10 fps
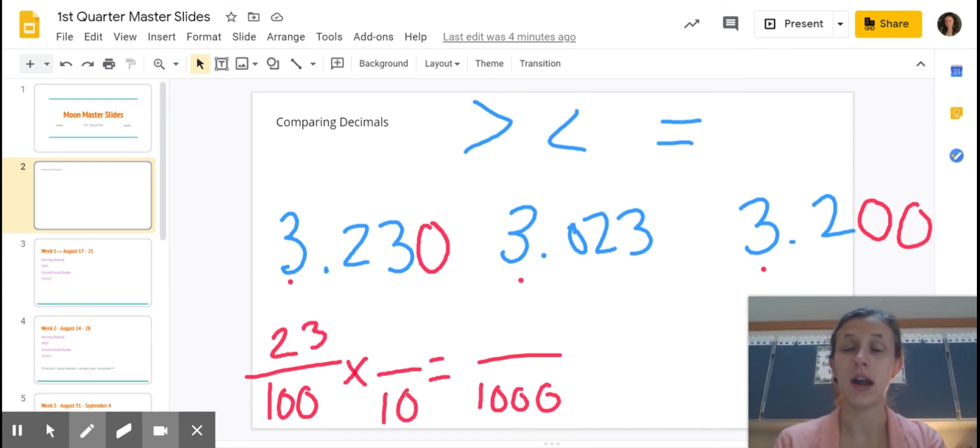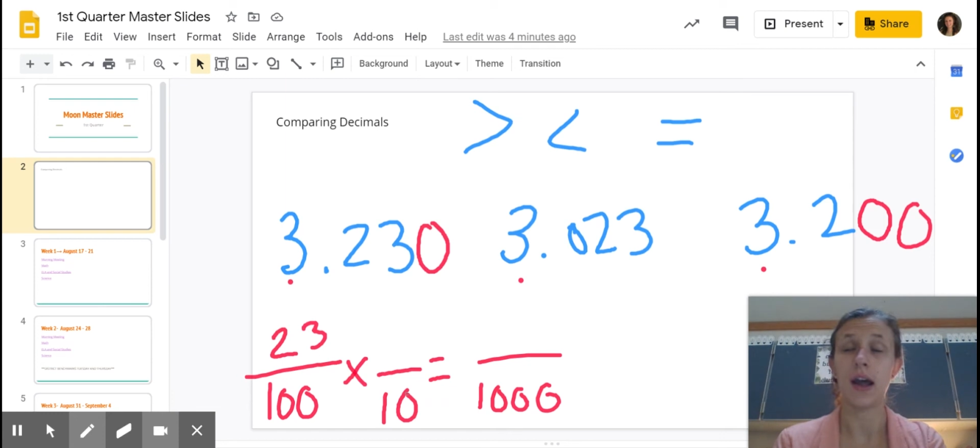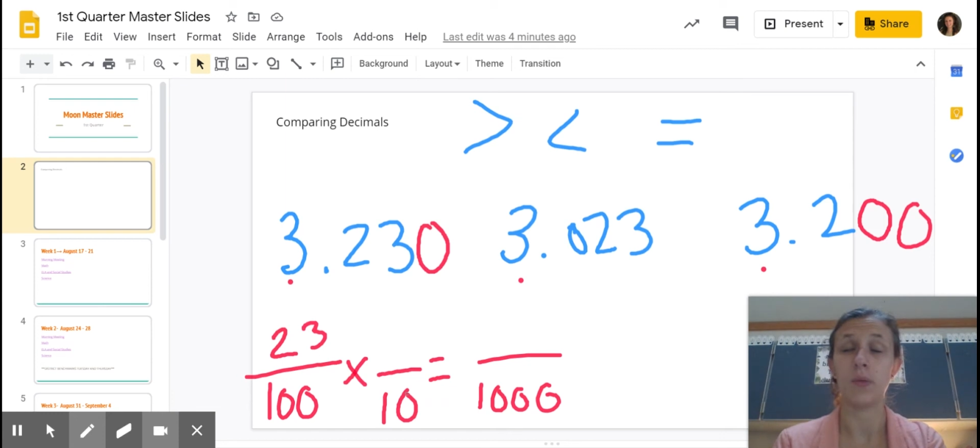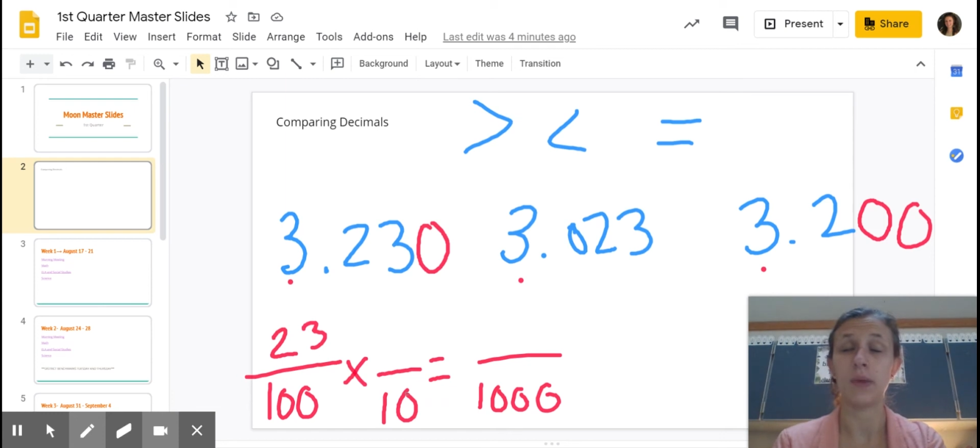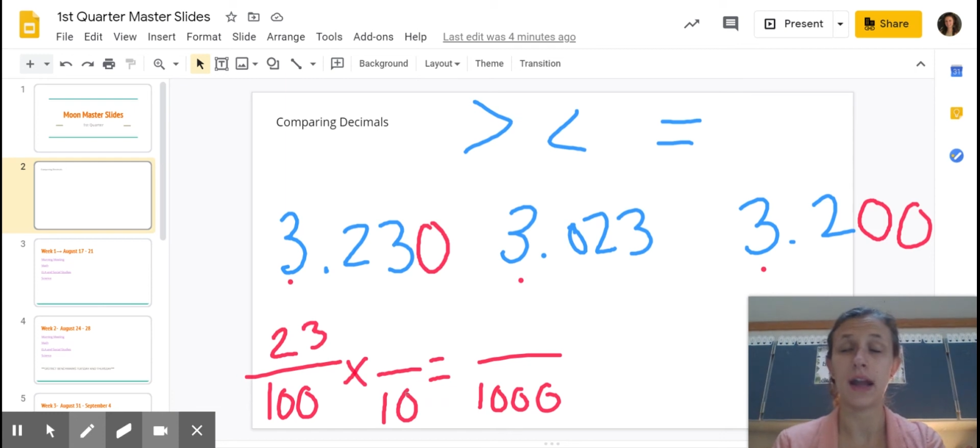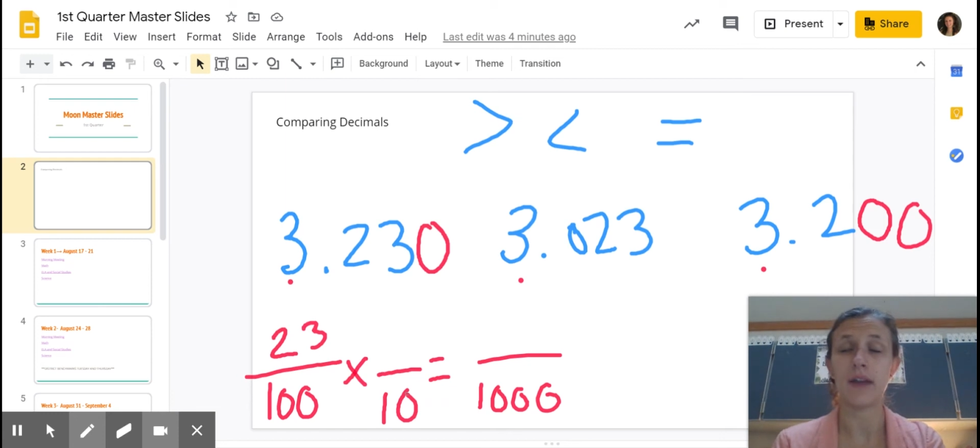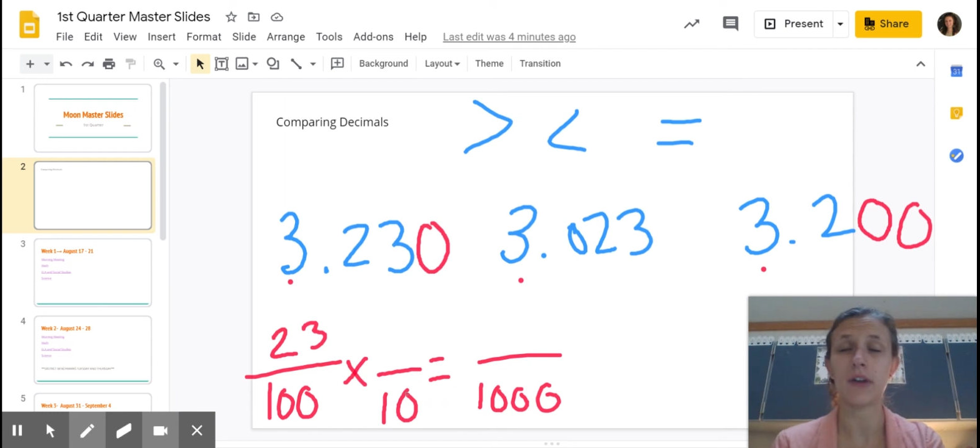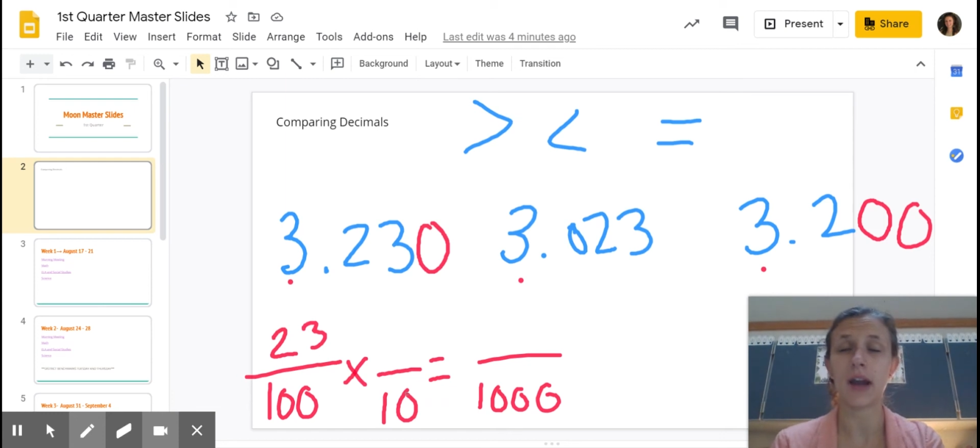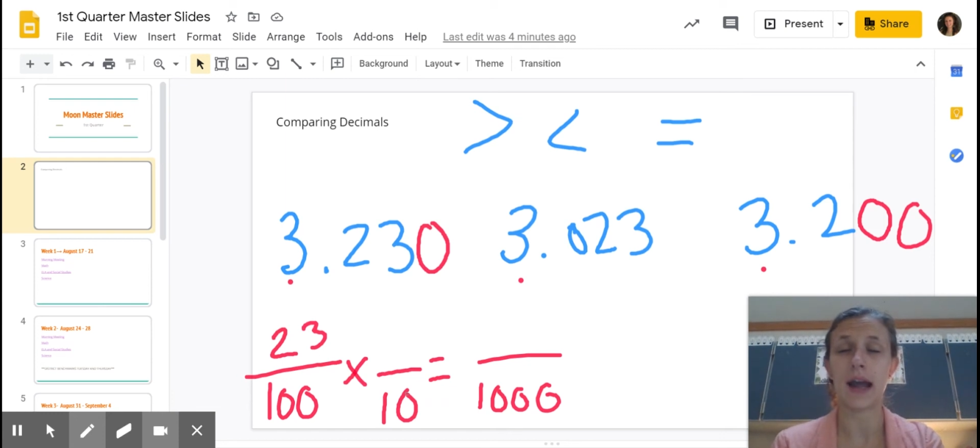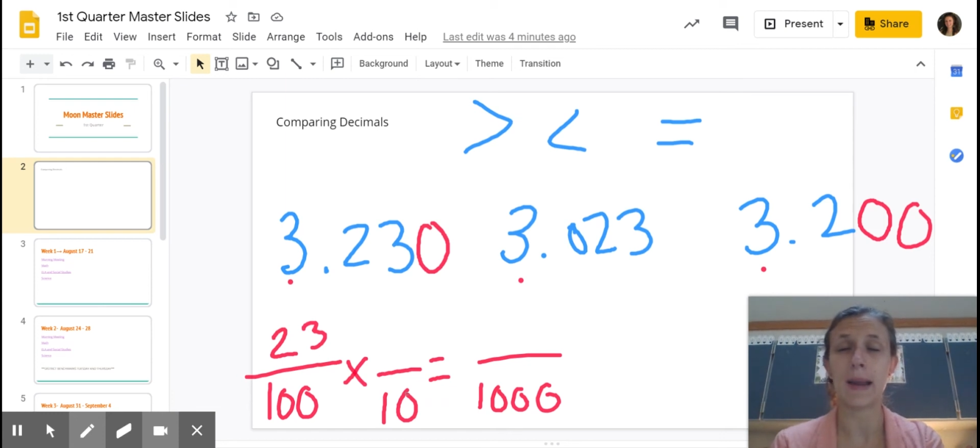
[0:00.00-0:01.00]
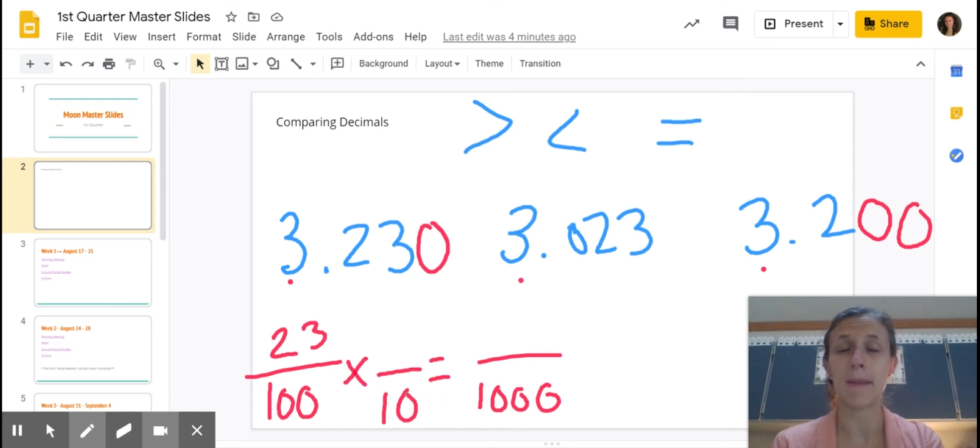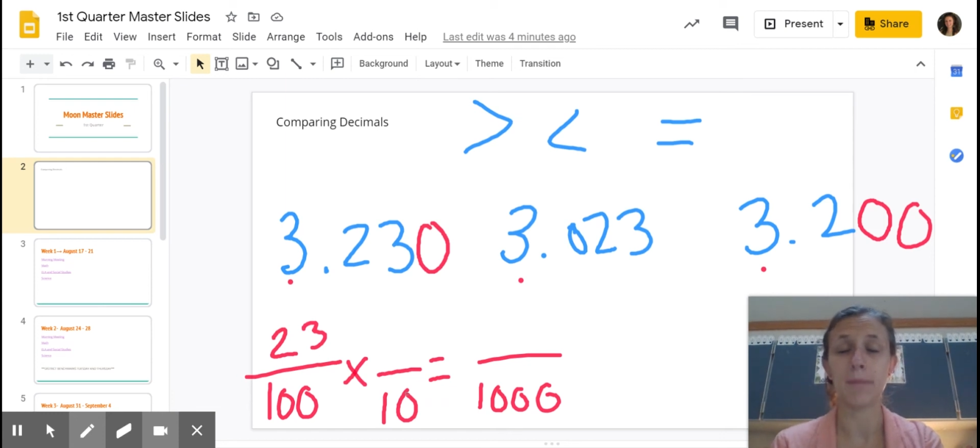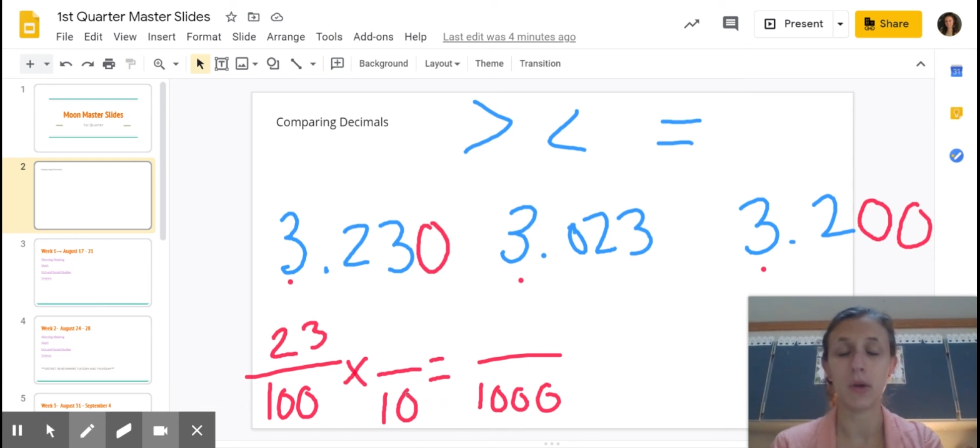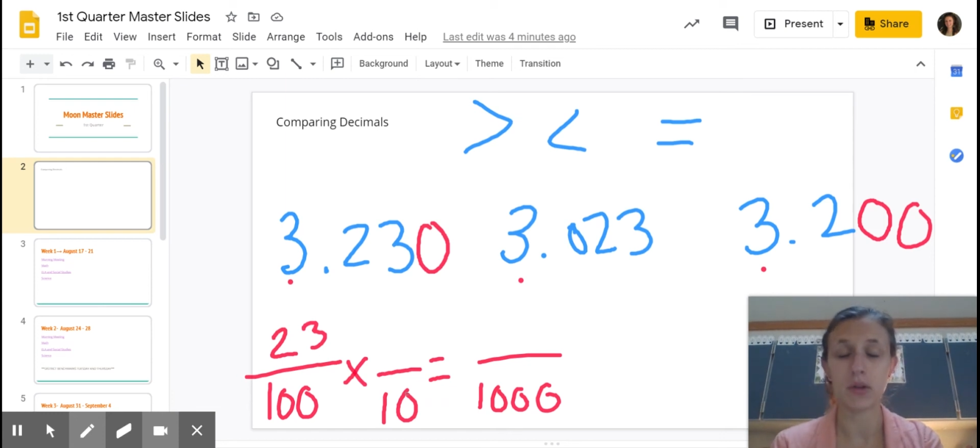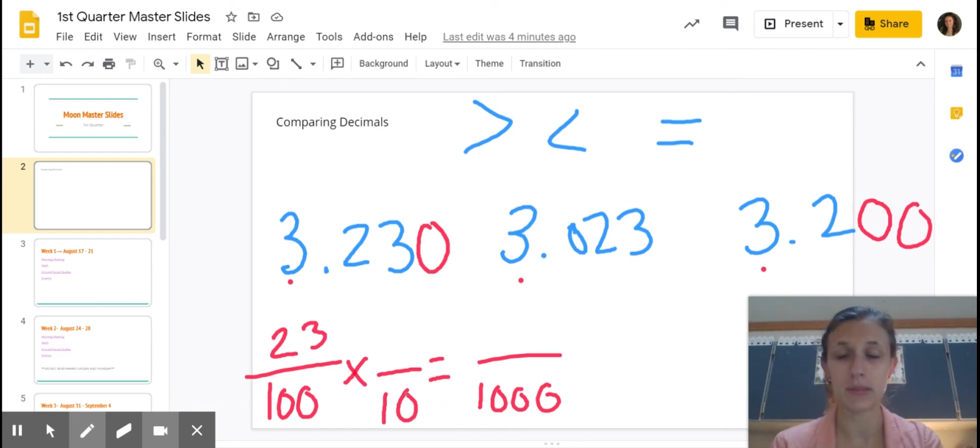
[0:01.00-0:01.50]
I
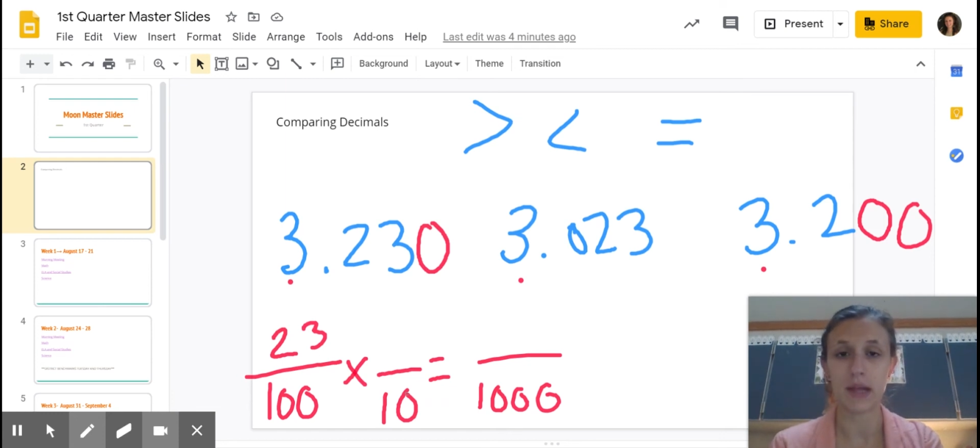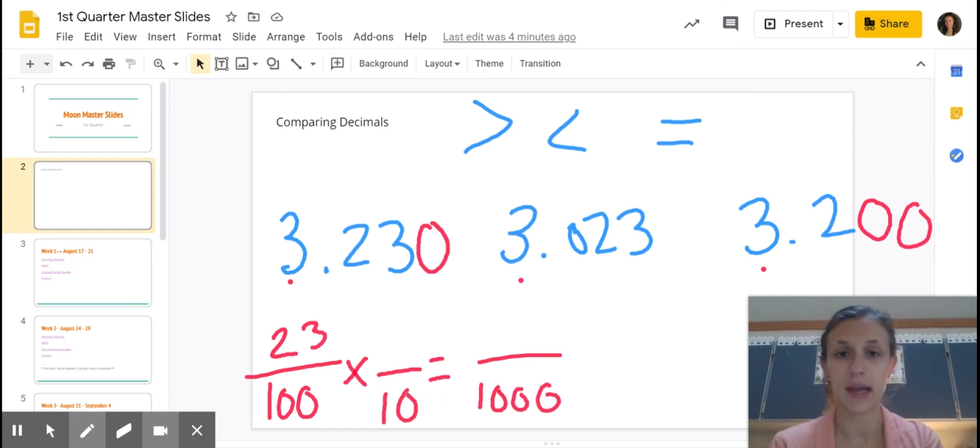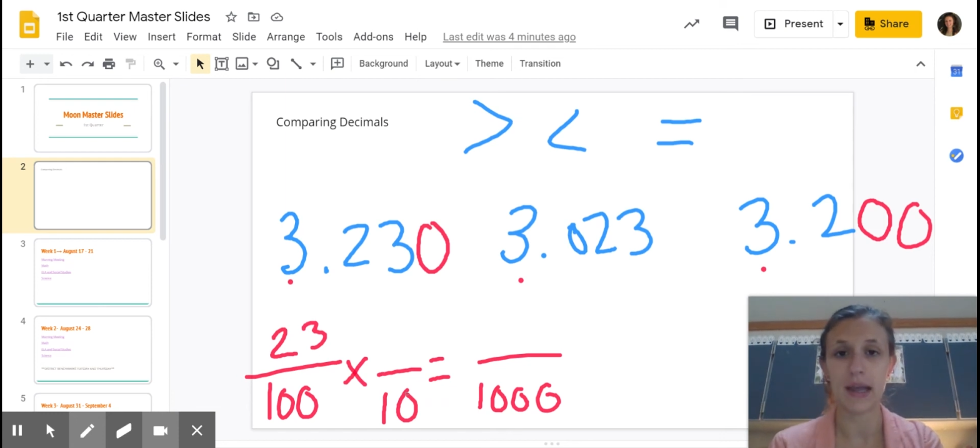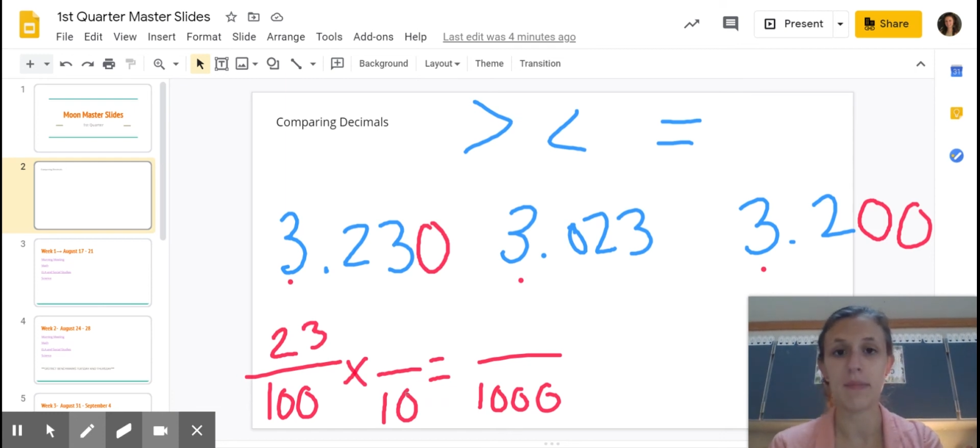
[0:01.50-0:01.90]
multiply